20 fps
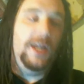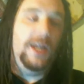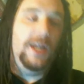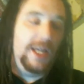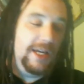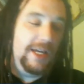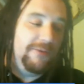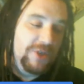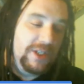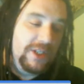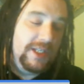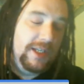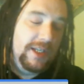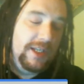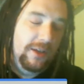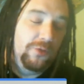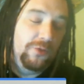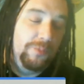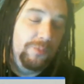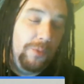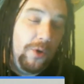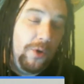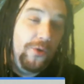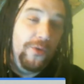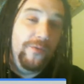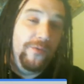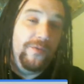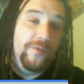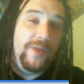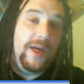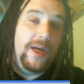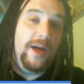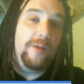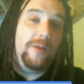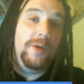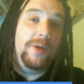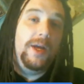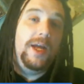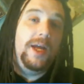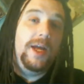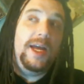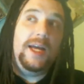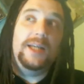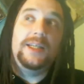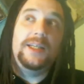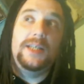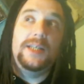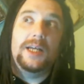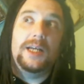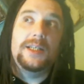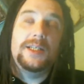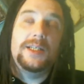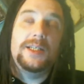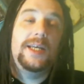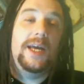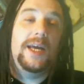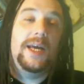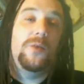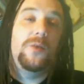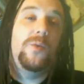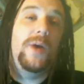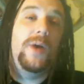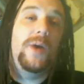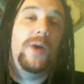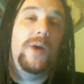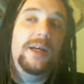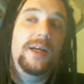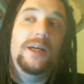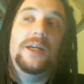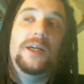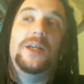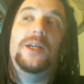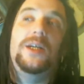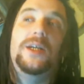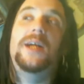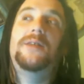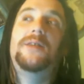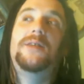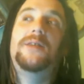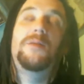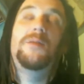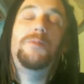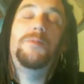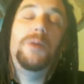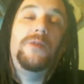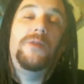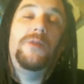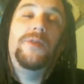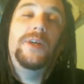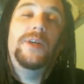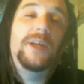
if she kills both of them and does get away, it's the perfect